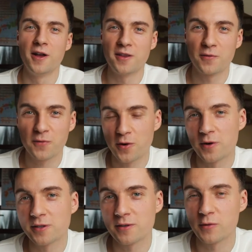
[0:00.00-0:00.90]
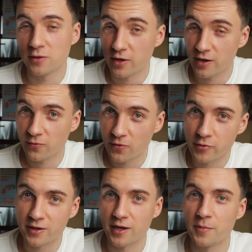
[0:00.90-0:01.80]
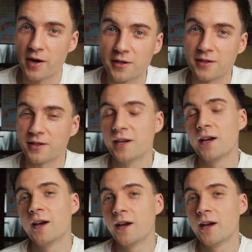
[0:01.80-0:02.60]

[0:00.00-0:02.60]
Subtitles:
And of course, when you are throwing a party,